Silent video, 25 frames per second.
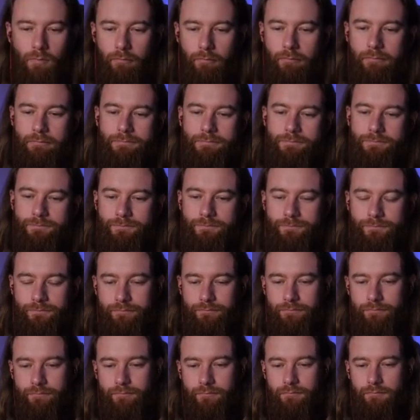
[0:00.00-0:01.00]

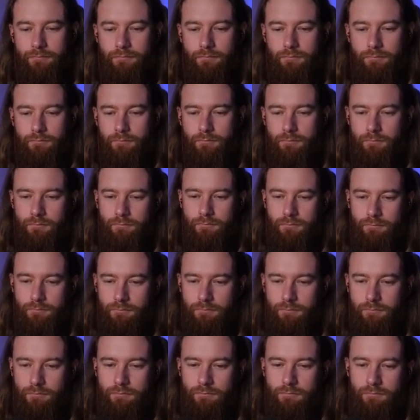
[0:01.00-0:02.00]

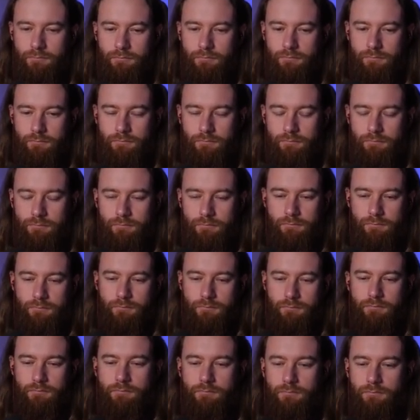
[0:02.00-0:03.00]

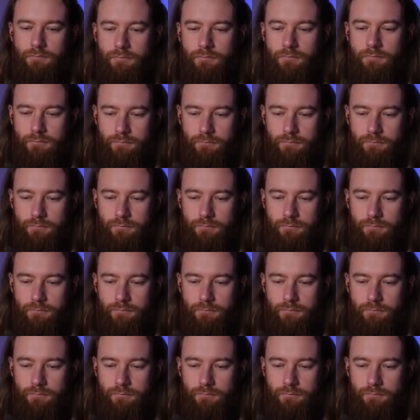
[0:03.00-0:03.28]
(silent)